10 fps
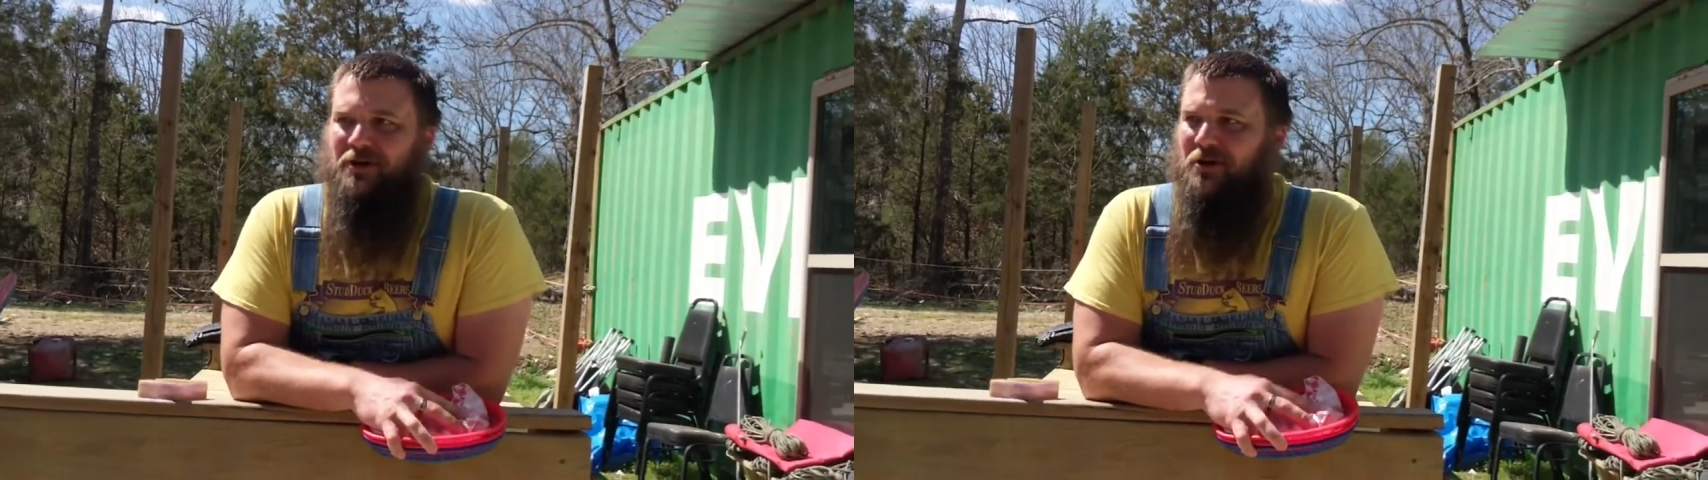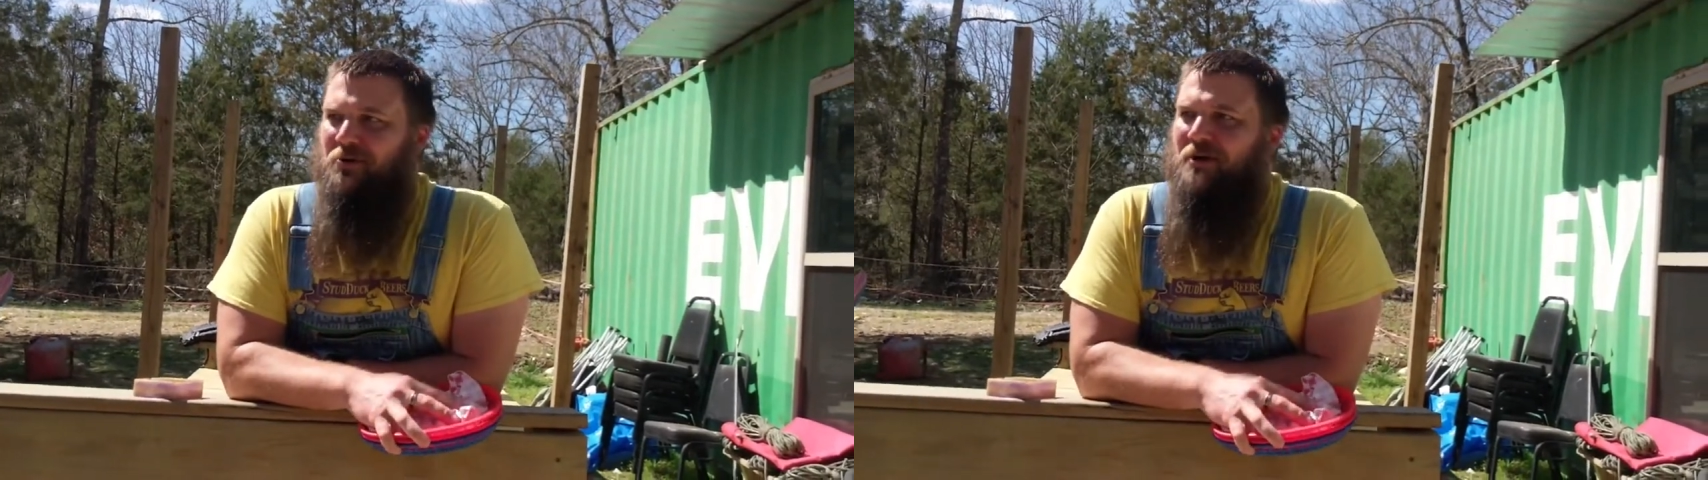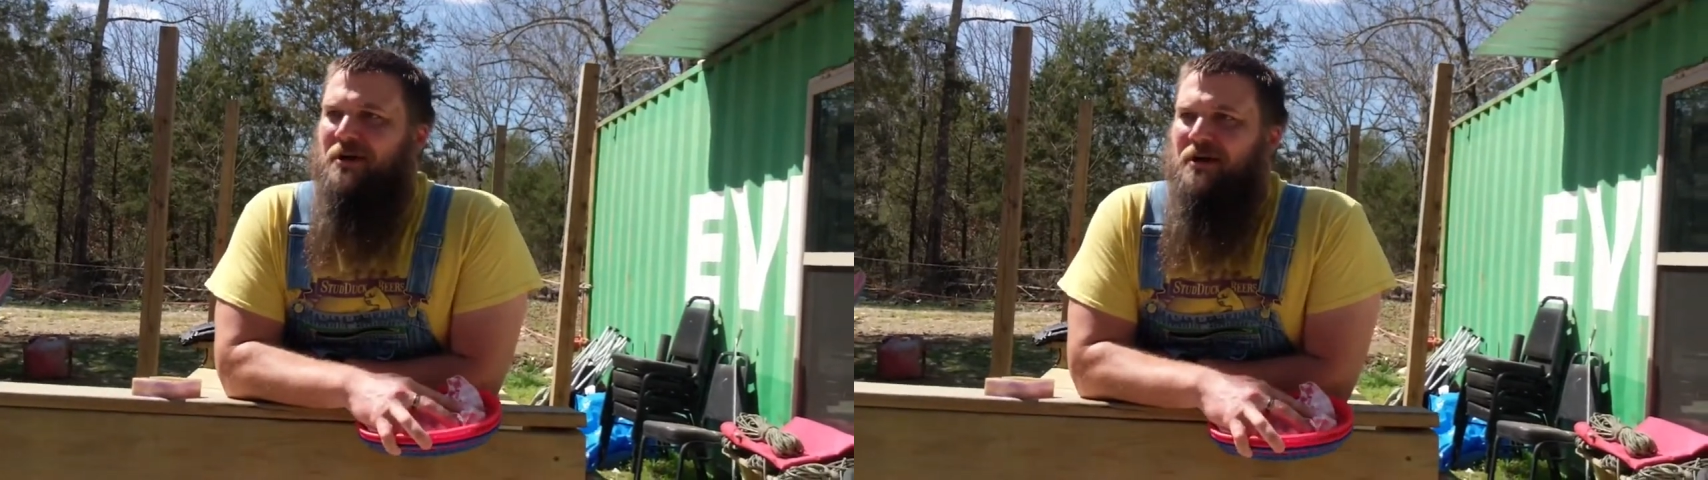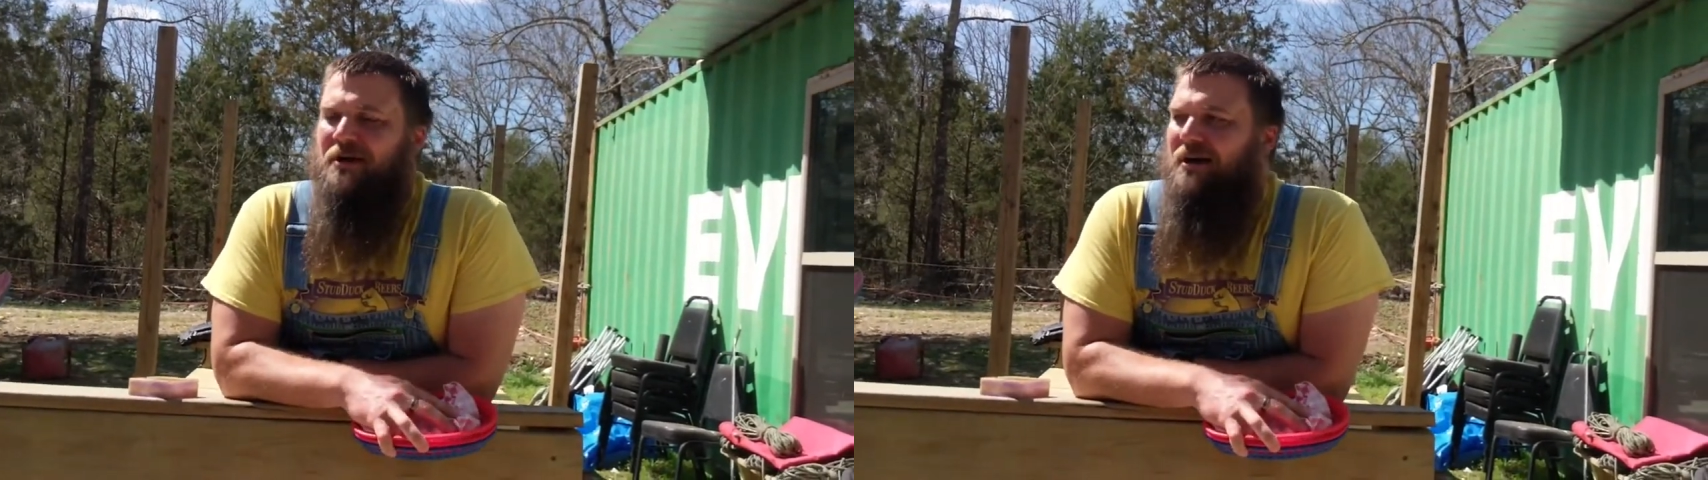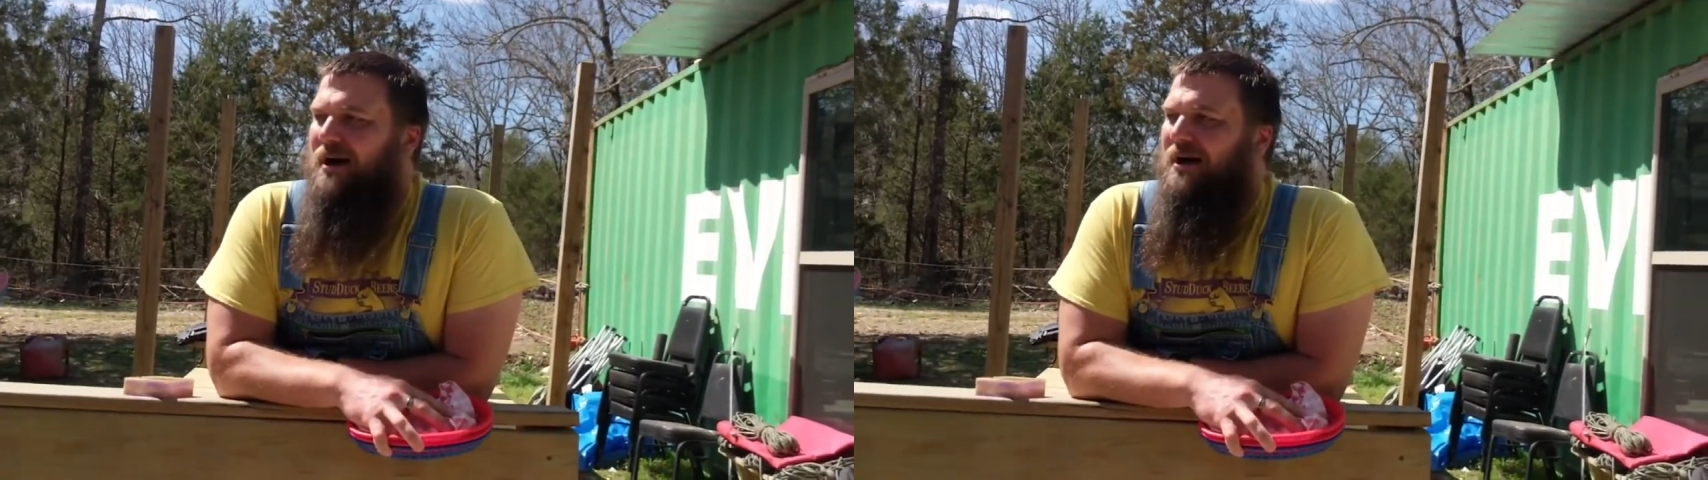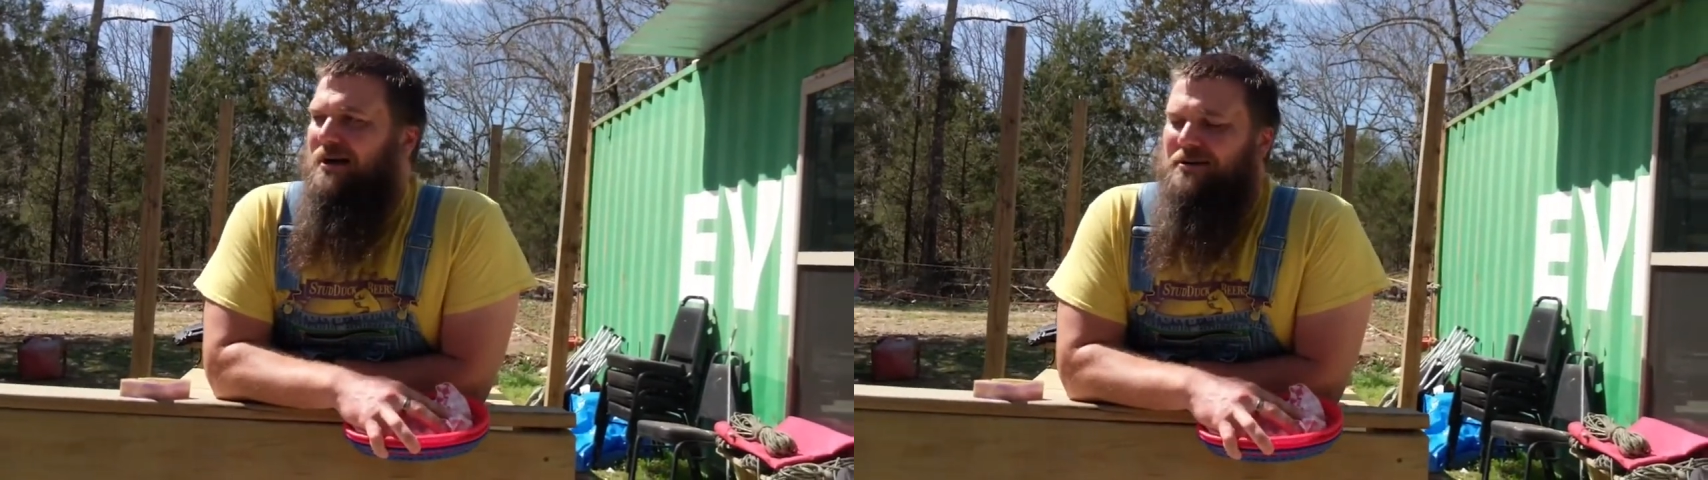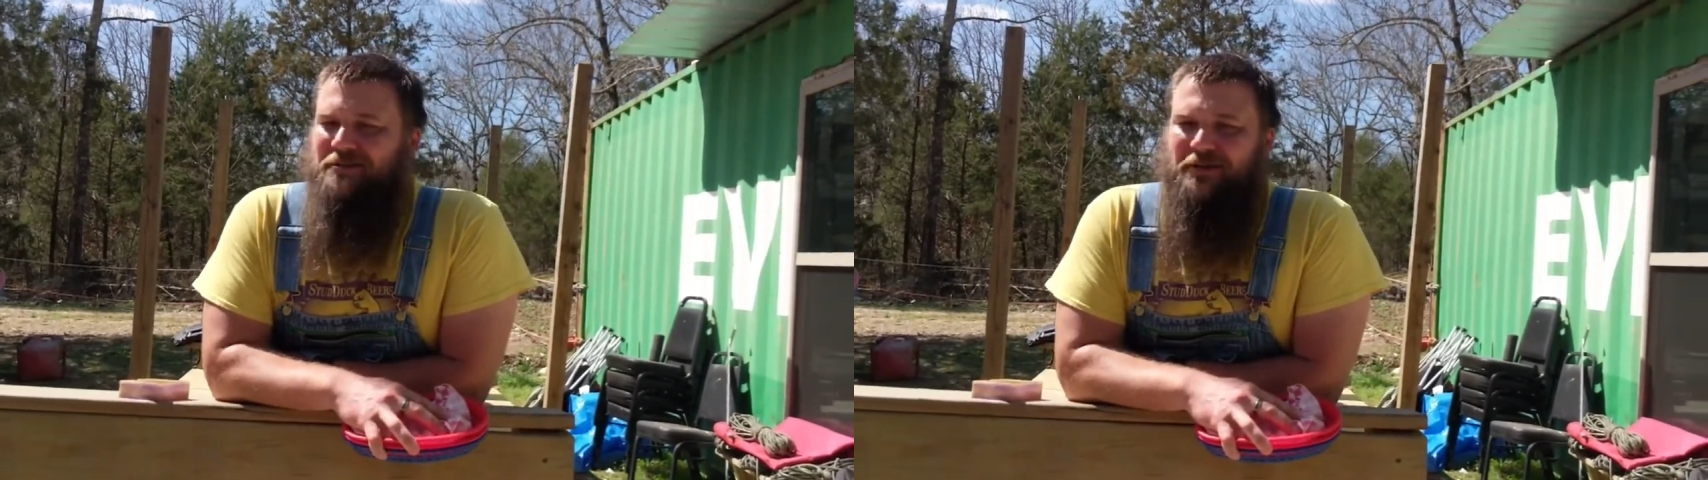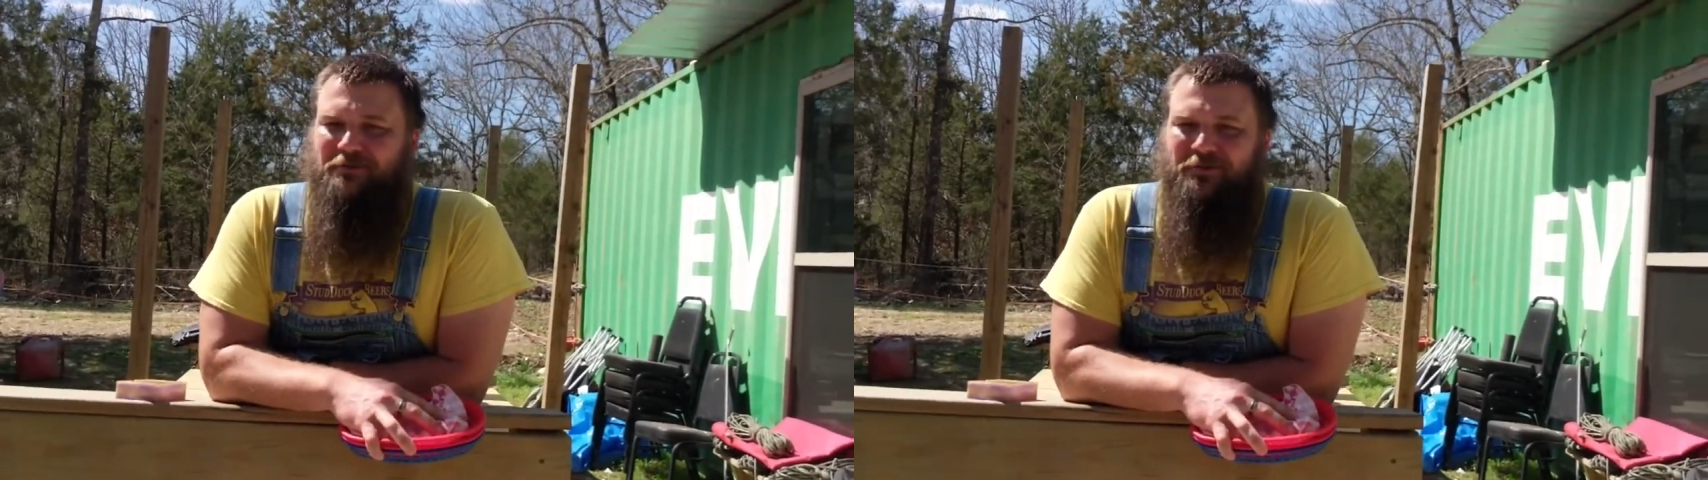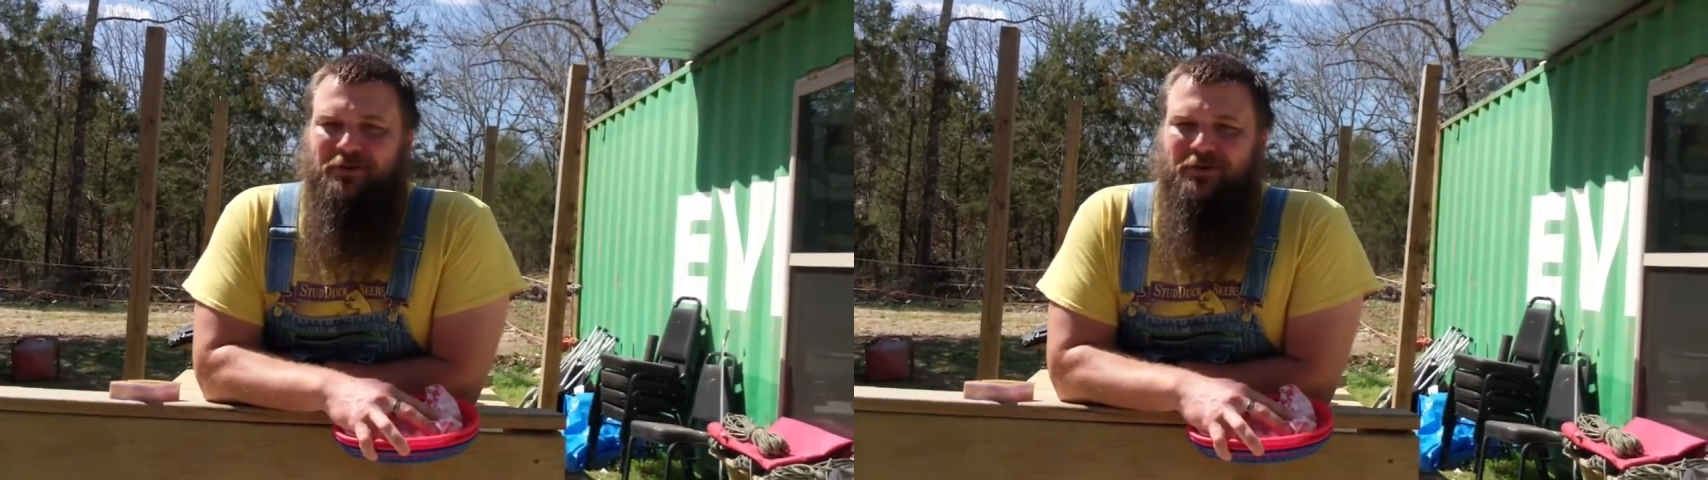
Yeah. So uh, it,